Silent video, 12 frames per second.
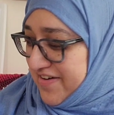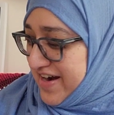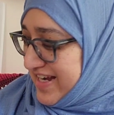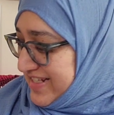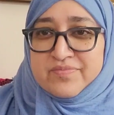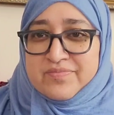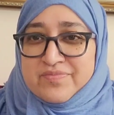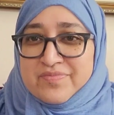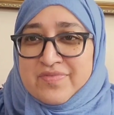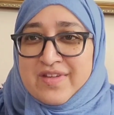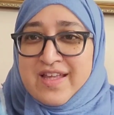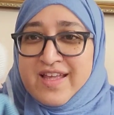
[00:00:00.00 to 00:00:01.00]
All right.
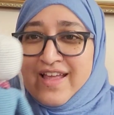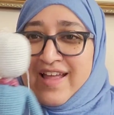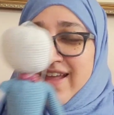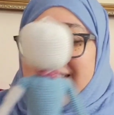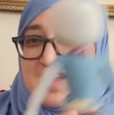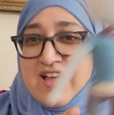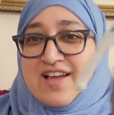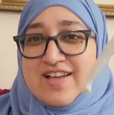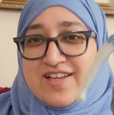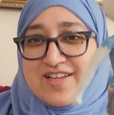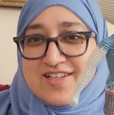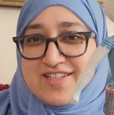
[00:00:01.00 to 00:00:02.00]

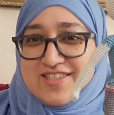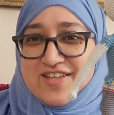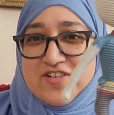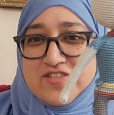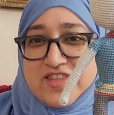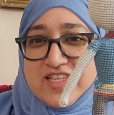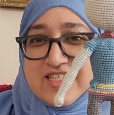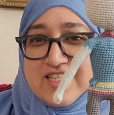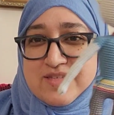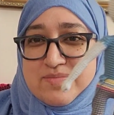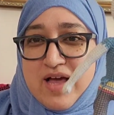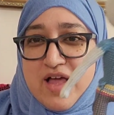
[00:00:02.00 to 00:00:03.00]
So this
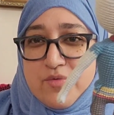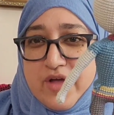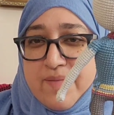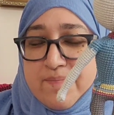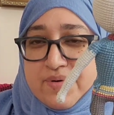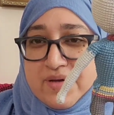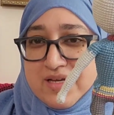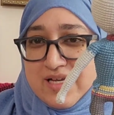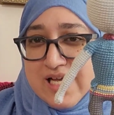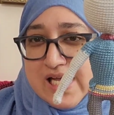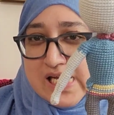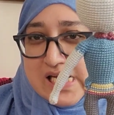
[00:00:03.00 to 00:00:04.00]
is my WIP.
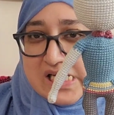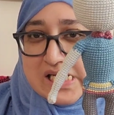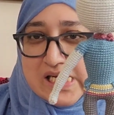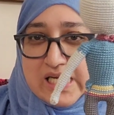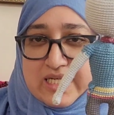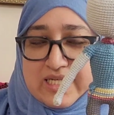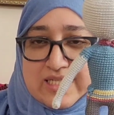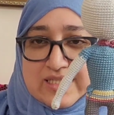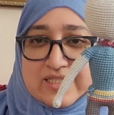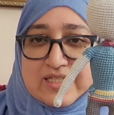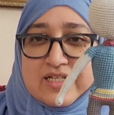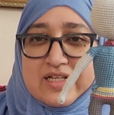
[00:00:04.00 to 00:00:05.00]
Uh,
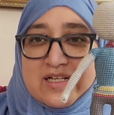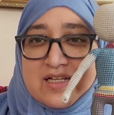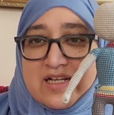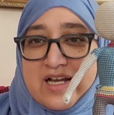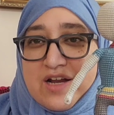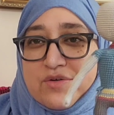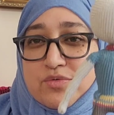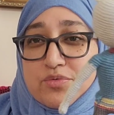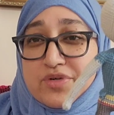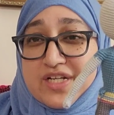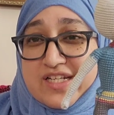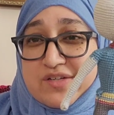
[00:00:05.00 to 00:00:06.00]
I
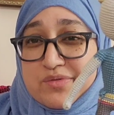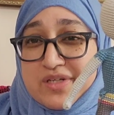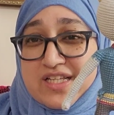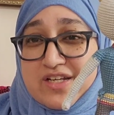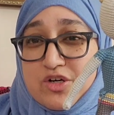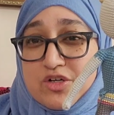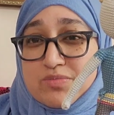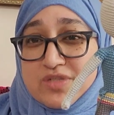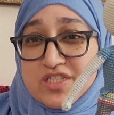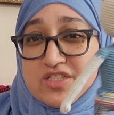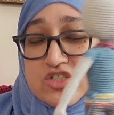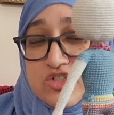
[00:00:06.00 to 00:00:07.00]
really, really
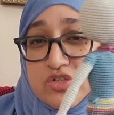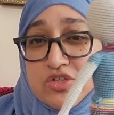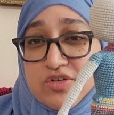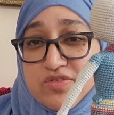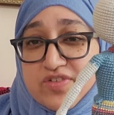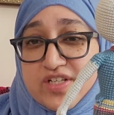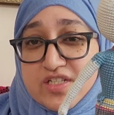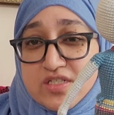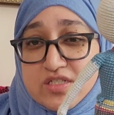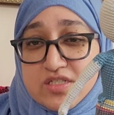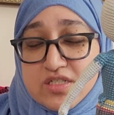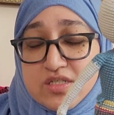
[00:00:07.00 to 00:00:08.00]
hoped to show you a
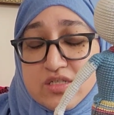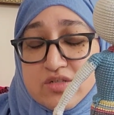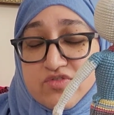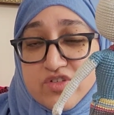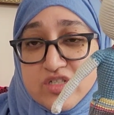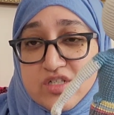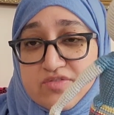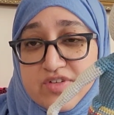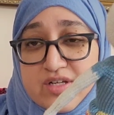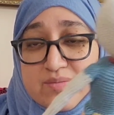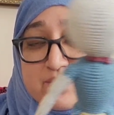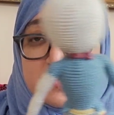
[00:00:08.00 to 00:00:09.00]
finished version of
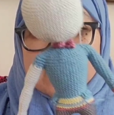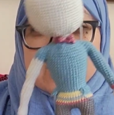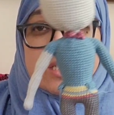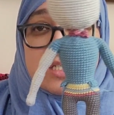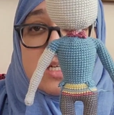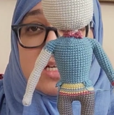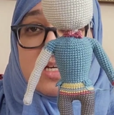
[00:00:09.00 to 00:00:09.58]
him, but